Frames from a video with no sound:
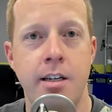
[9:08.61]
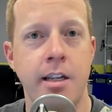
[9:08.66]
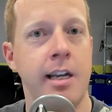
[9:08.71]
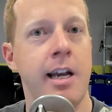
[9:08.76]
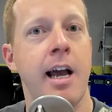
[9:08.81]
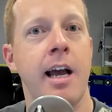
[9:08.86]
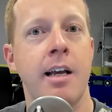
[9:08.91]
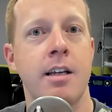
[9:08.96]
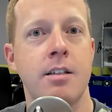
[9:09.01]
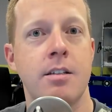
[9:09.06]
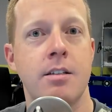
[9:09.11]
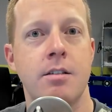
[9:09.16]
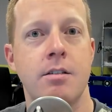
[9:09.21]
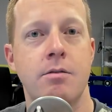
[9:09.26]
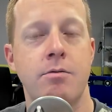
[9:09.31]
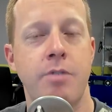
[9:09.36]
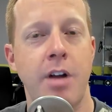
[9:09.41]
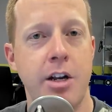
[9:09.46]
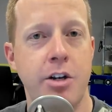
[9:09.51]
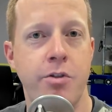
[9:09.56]
DX
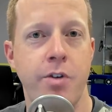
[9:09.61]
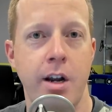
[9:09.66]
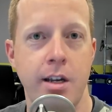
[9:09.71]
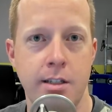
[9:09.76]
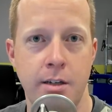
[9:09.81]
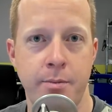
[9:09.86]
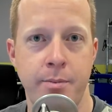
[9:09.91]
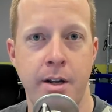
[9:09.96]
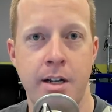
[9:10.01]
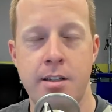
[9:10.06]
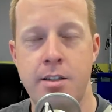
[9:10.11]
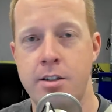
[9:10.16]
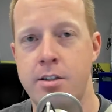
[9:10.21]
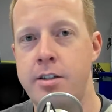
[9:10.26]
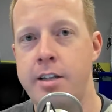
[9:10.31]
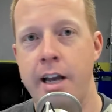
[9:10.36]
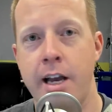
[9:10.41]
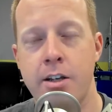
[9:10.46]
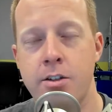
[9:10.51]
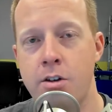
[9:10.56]
ray tracing, but it's just
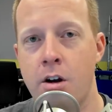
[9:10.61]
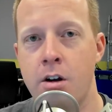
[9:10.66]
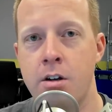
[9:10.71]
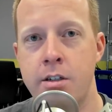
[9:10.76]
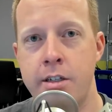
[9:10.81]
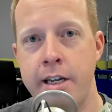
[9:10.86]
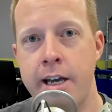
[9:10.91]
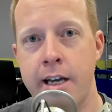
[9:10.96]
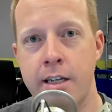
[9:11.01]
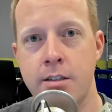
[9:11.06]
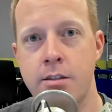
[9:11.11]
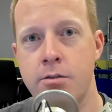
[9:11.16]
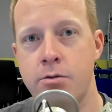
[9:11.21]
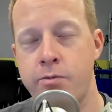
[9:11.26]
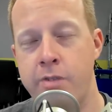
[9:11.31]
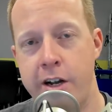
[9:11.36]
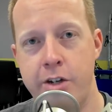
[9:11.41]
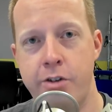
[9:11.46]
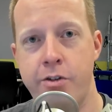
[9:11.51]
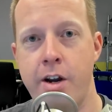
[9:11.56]
DXR, DX
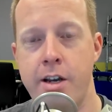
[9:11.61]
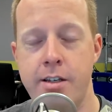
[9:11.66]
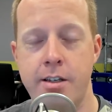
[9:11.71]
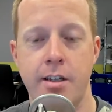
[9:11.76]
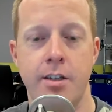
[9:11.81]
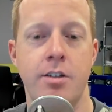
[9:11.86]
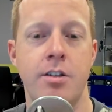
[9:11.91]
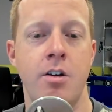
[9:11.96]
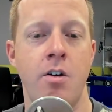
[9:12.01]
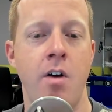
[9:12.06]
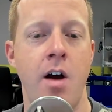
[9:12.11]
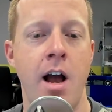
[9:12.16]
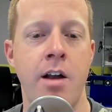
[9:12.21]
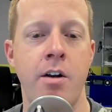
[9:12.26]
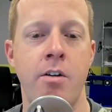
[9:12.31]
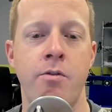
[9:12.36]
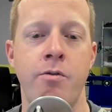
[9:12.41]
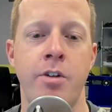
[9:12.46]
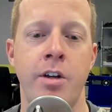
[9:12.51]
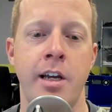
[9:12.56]
ray tracing. So I
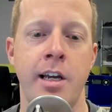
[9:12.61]
don't